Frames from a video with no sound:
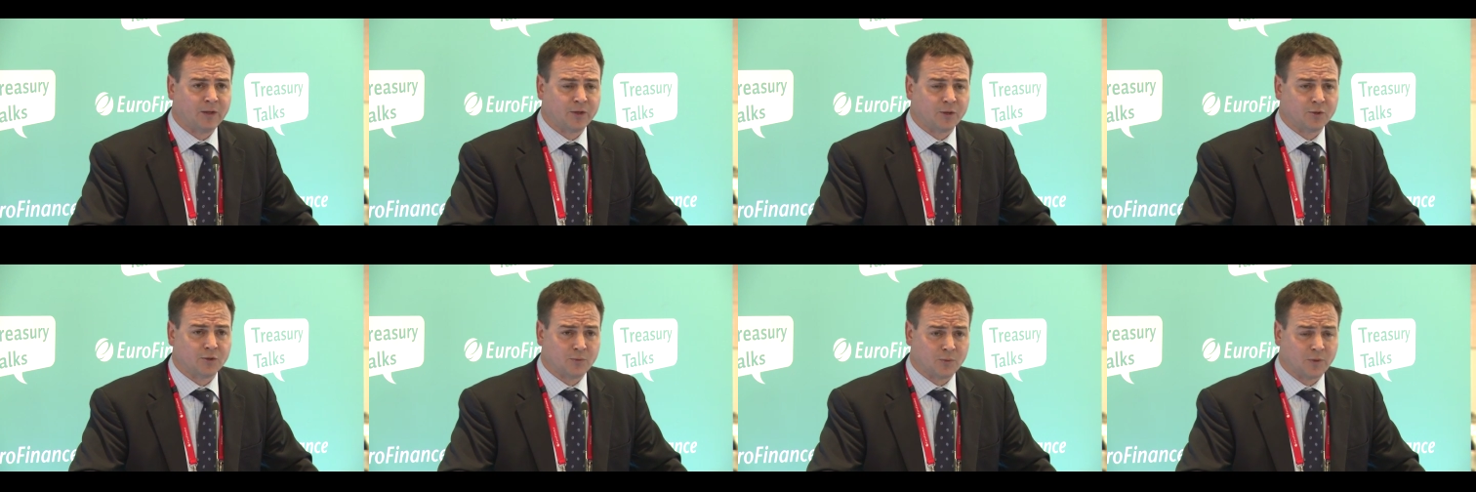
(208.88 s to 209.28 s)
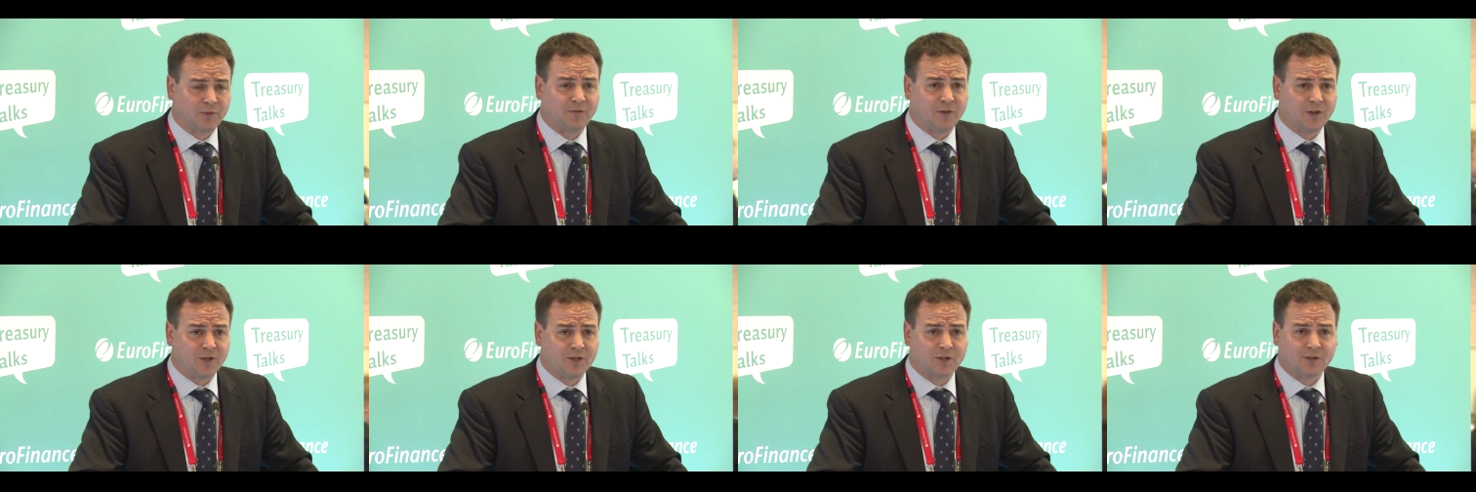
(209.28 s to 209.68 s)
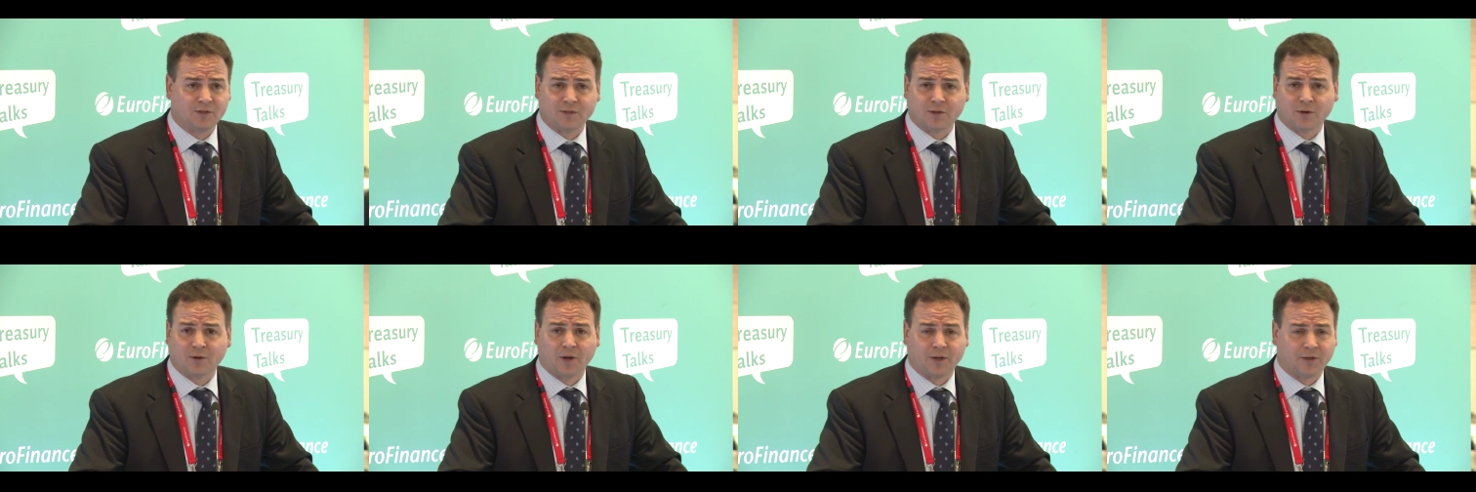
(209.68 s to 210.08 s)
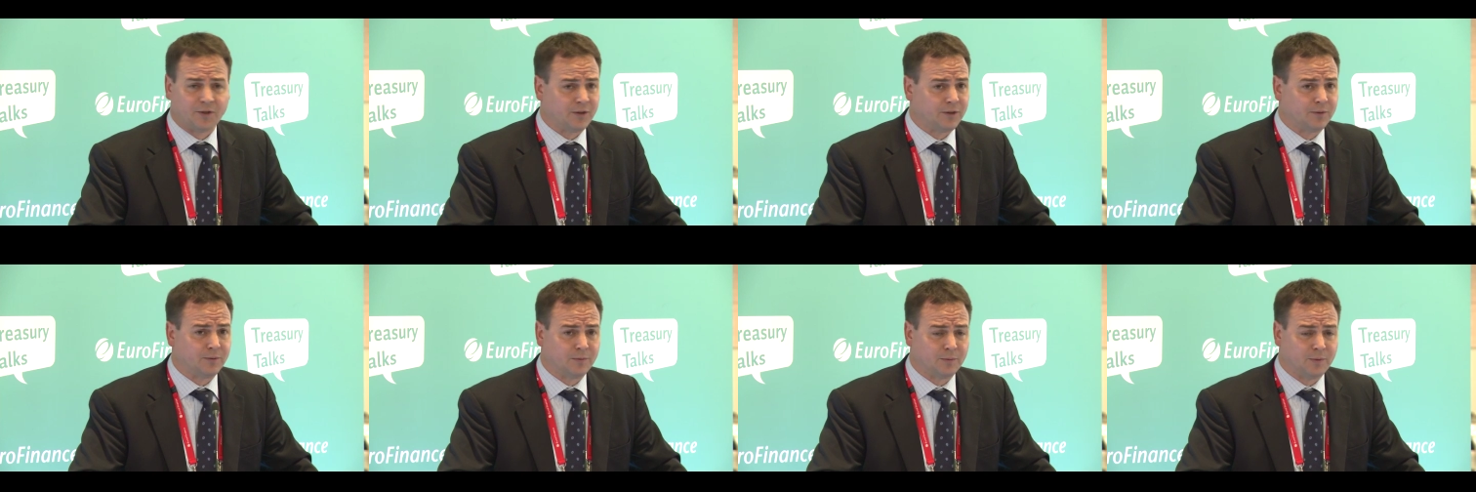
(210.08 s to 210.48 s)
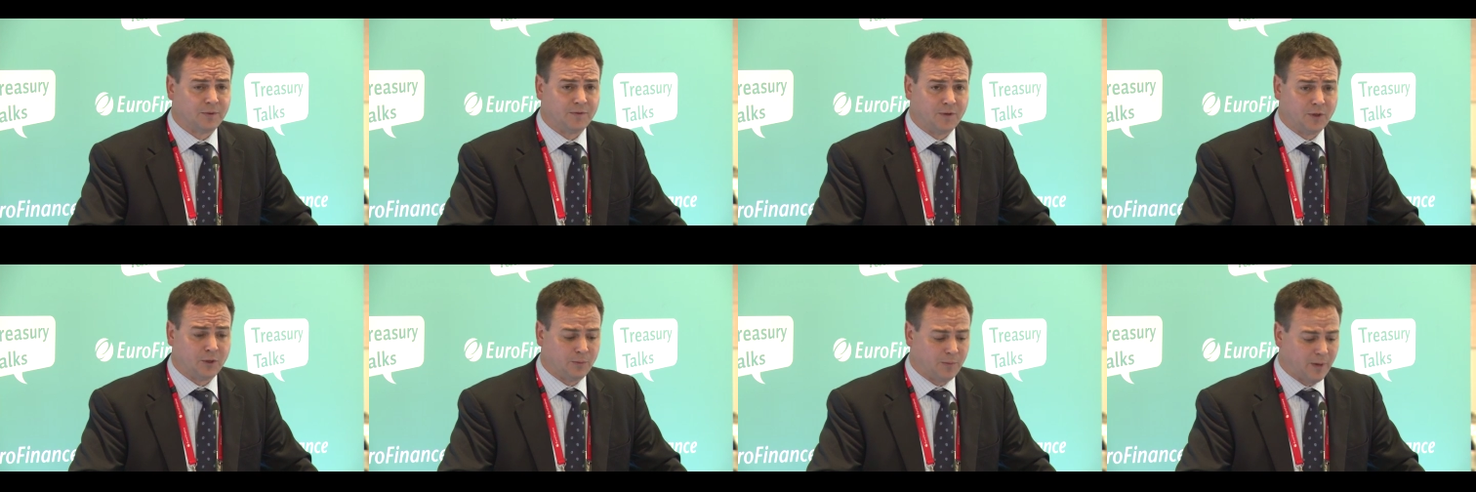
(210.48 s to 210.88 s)
those revisions are under
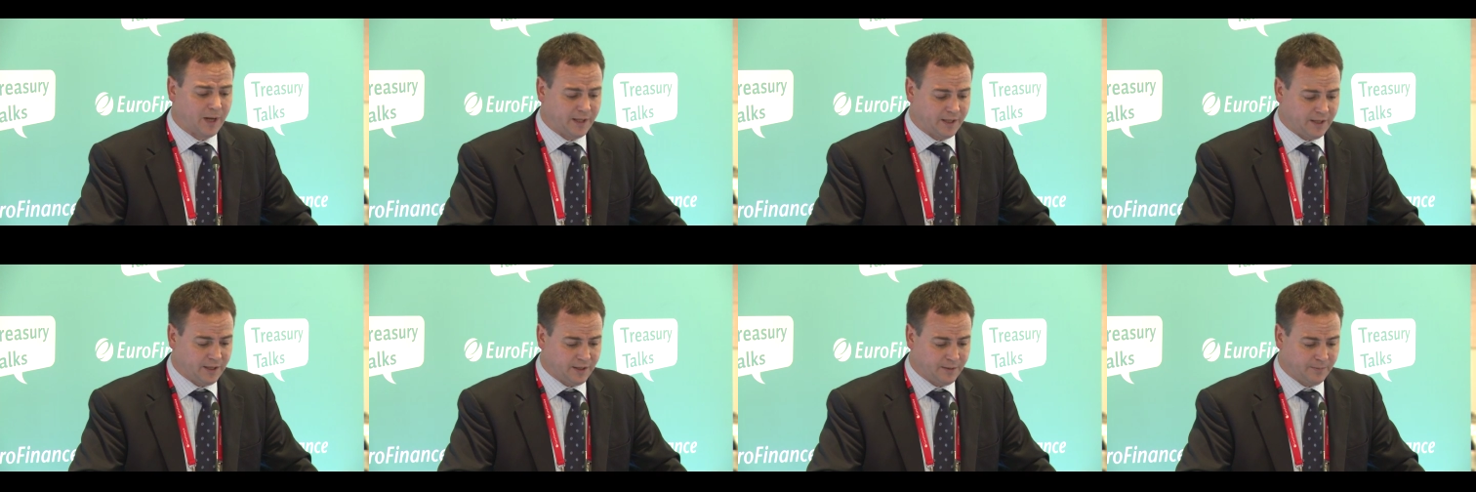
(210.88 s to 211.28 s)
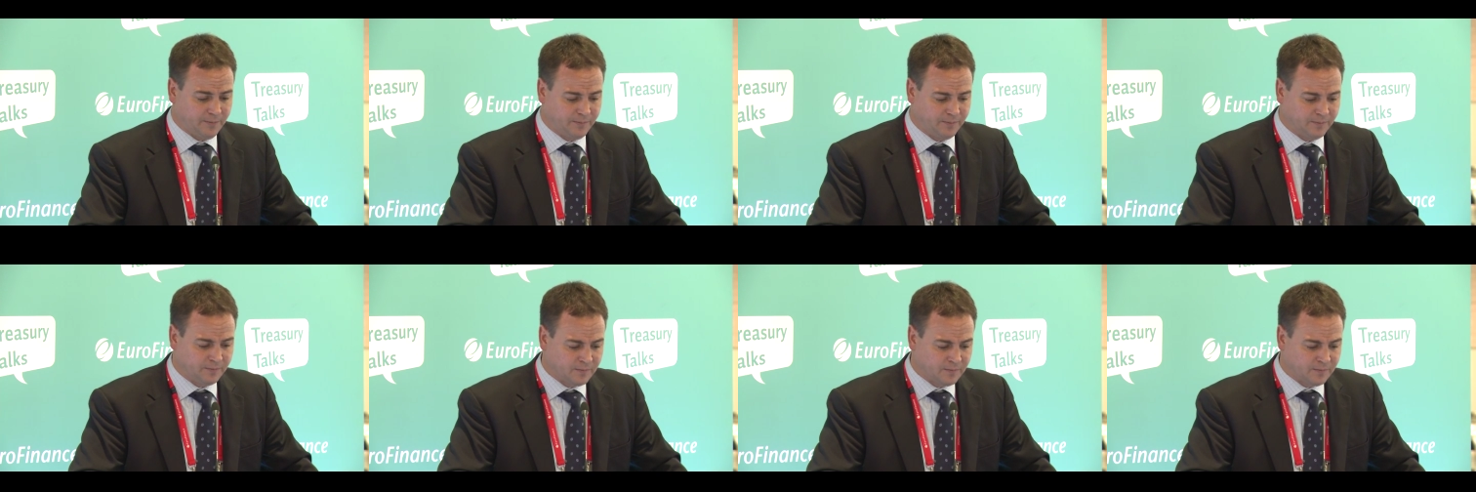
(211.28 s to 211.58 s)
review by the